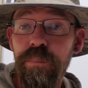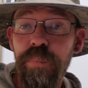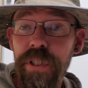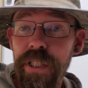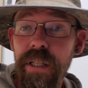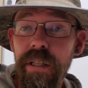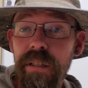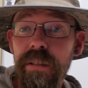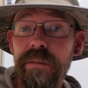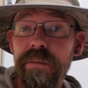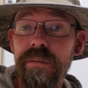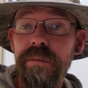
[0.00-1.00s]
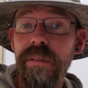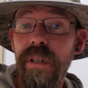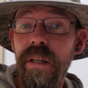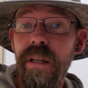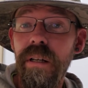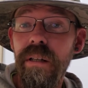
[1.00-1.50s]
brick
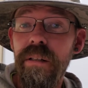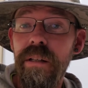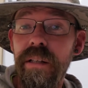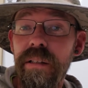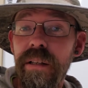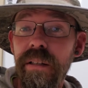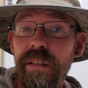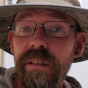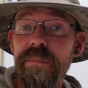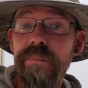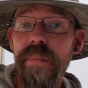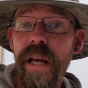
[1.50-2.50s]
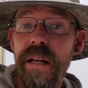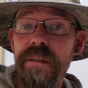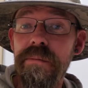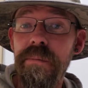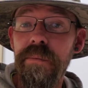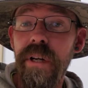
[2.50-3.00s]
at the
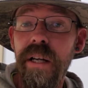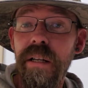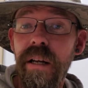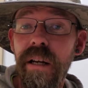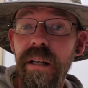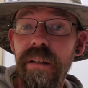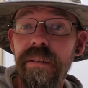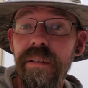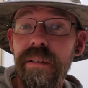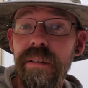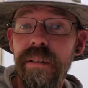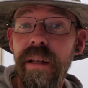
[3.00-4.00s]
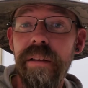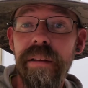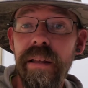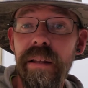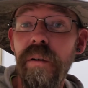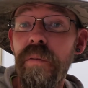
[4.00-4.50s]
maximum ride height,
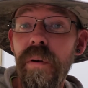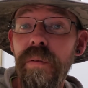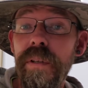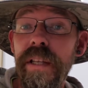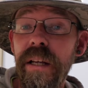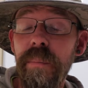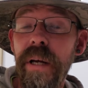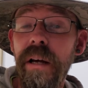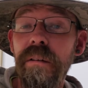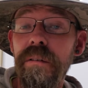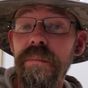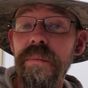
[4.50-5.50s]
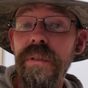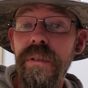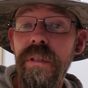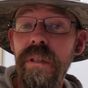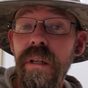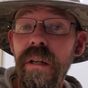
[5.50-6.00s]
they love everything about them.
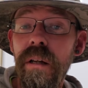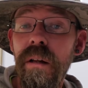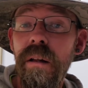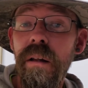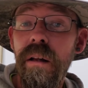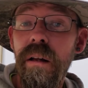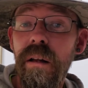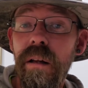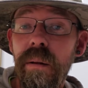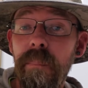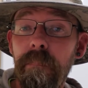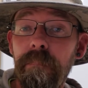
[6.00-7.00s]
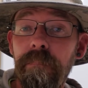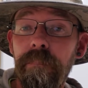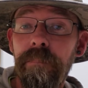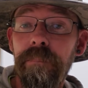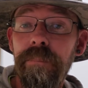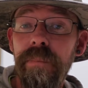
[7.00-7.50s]
Um,
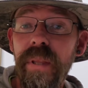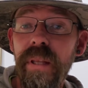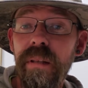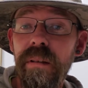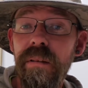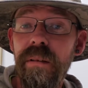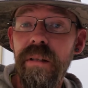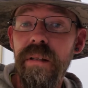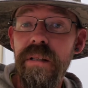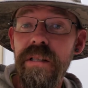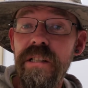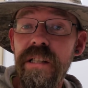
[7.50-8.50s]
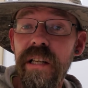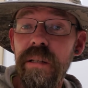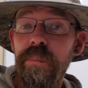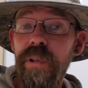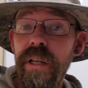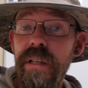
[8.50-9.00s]
the
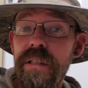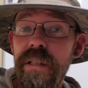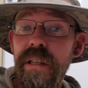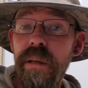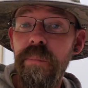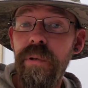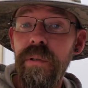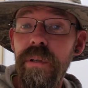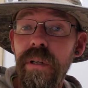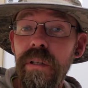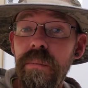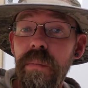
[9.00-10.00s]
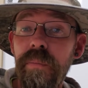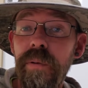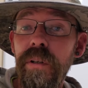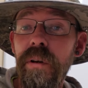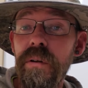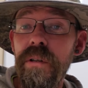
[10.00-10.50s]
skid plates that they put on them, if you
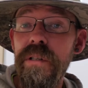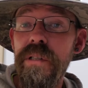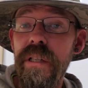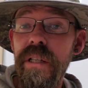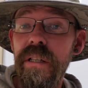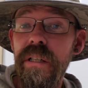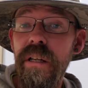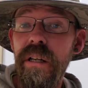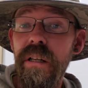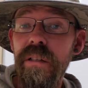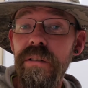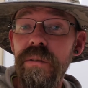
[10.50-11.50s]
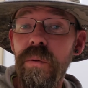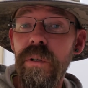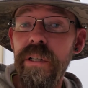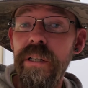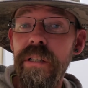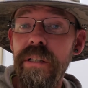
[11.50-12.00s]
noticed in
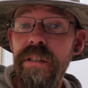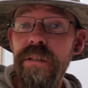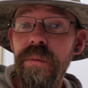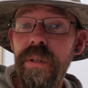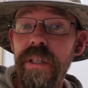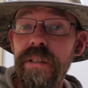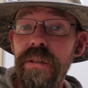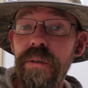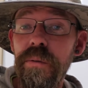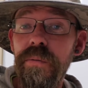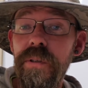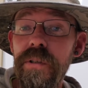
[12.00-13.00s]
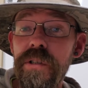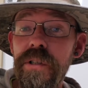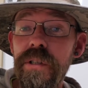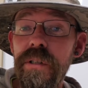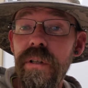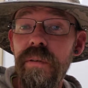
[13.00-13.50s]
2022
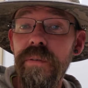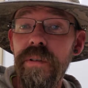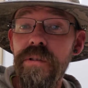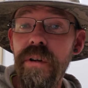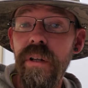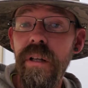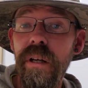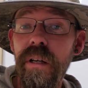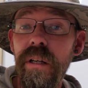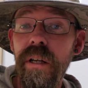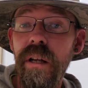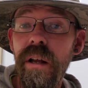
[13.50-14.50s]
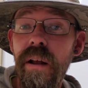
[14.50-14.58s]
version of the Trailhawk,